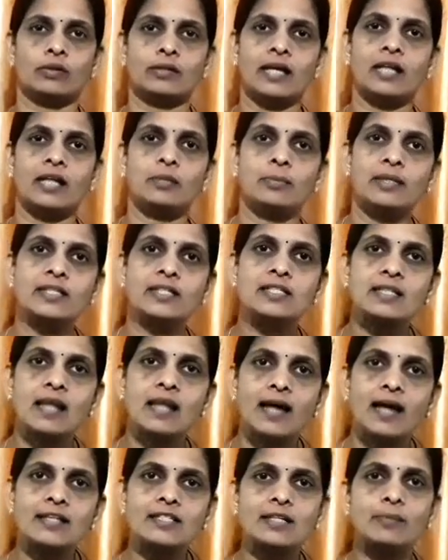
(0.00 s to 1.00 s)
that means
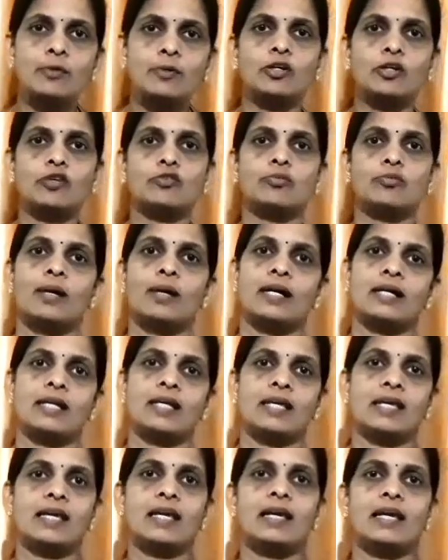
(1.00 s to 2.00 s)
large amount of
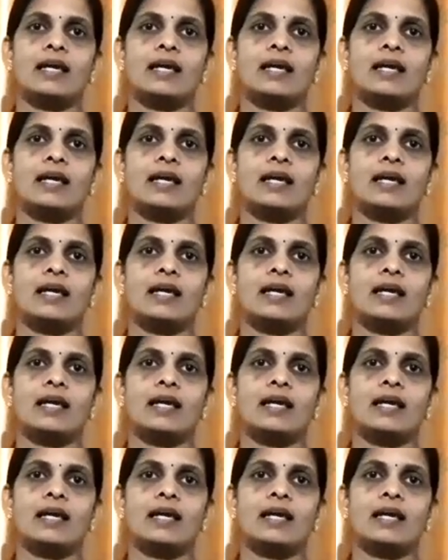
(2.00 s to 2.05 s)
money,